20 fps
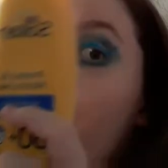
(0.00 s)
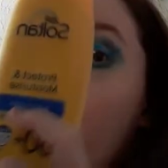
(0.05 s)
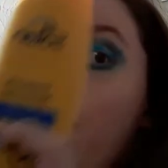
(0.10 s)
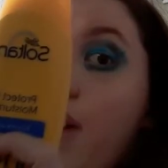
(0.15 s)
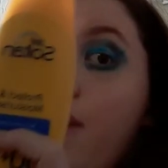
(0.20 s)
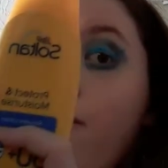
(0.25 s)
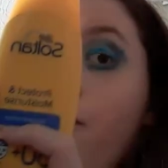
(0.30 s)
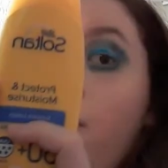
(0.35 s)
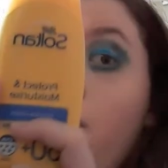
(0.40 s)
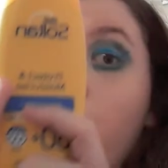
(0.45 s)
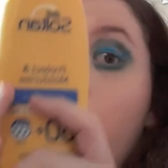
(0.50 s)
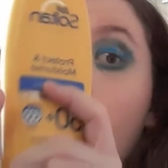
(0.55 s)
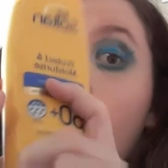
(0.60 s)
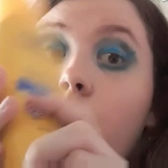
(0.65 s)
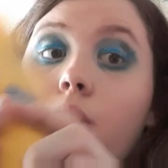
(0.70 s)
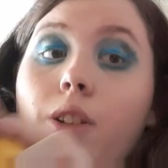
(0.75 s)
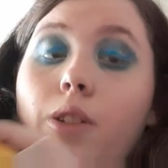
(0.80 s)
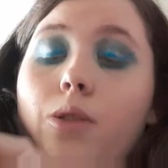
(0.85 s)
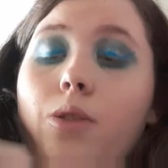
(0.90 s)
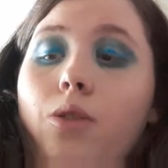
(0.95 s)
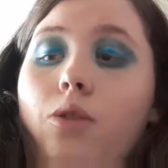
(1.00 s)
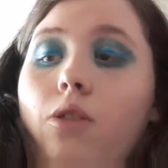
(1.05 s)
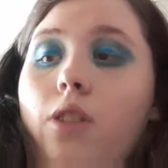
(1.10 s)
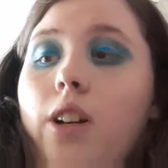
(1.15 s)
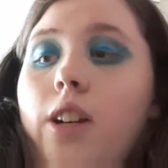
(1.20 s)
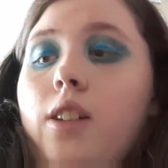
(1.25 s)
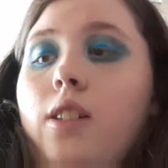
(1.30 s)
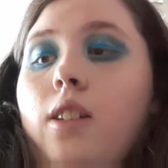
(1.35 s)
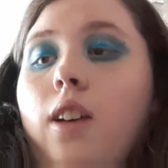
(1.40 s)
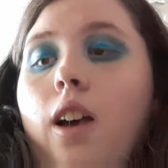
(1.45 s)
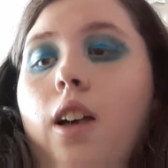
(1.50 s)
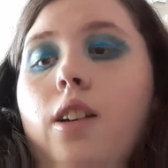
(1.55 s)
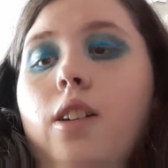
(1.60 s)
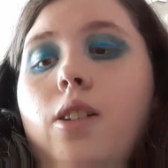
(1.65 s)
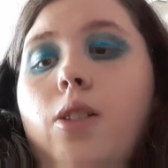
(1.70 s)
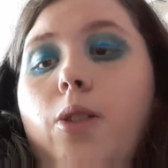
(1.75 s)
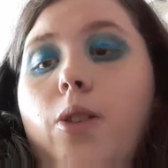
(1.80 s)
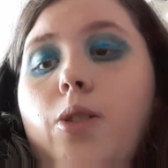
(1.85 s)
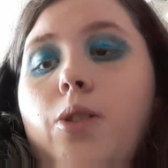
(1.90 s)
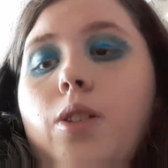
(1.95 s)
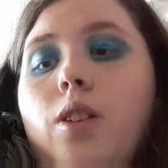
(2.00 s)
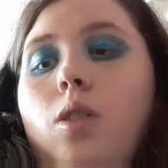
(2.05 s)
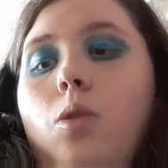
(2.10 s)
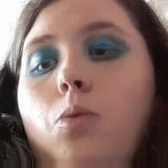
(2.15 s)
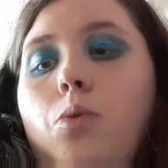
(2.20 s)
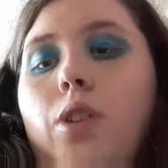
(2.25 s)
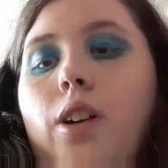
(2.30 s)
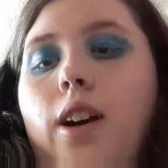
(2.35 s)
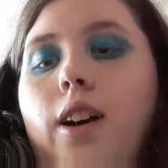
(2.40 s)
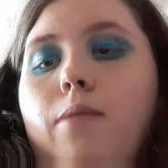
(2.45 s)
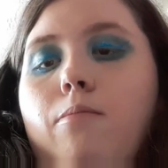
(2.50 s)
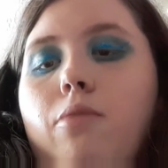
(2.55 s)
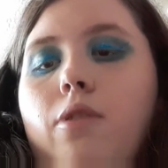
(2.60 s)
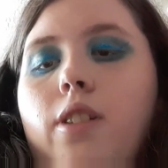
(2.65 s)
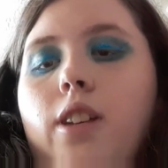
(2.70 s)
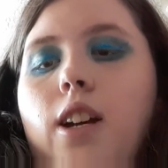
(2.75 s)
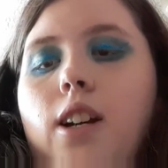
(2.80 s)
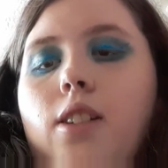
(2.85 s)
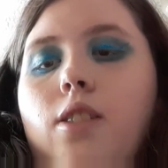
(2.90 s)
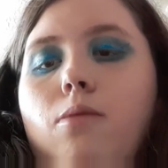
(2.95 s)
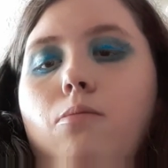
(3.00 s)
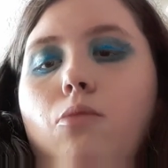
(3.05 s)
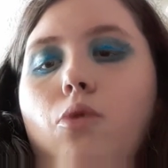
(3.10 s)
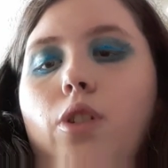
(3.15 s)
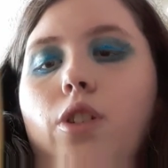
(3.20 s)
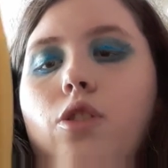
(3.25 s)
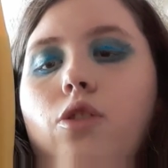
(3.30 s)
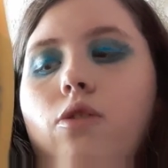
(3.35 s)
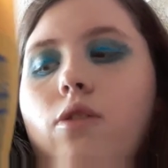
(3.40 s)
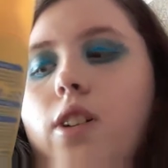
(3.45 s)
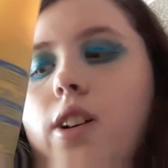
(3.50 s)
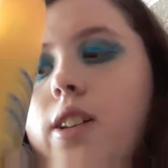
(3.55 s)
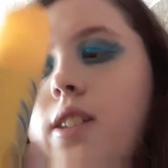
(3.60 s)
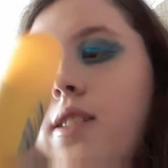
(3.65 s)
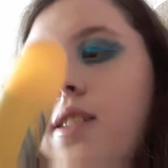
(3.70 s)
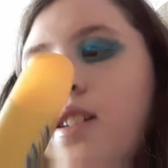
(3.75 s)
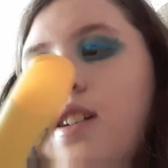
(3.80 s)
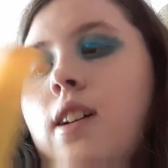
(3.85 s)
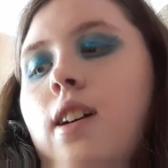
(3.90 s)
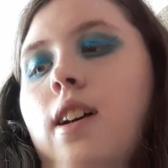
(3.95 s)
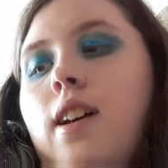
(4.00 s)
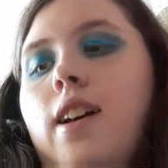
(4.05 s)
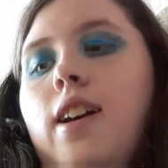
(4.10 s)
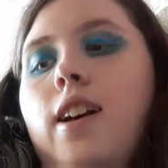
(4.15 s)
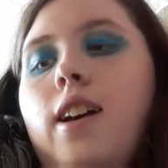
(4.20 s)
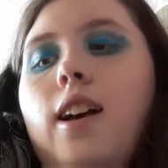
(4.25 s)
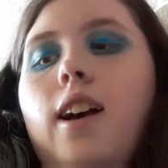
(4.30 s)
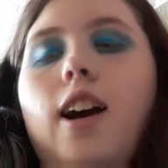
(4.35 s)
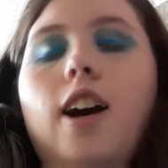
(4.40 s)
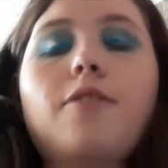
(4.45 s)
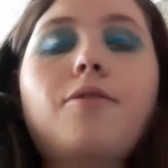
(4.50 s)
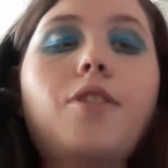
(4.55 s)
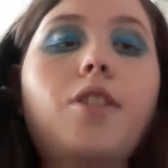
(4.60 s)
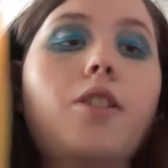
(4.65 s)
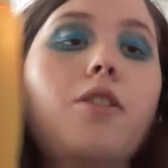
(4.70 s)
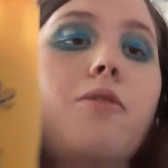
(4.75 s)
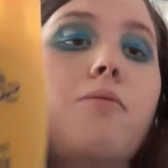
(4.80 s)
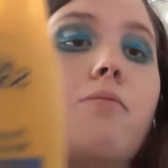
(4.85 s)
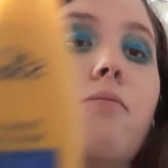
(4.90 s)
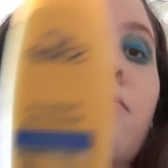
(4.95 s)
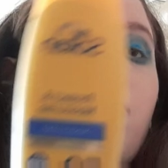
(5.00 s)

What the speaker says: favourite sunscreen. The Sol Tan Protector Moisturiser. I have a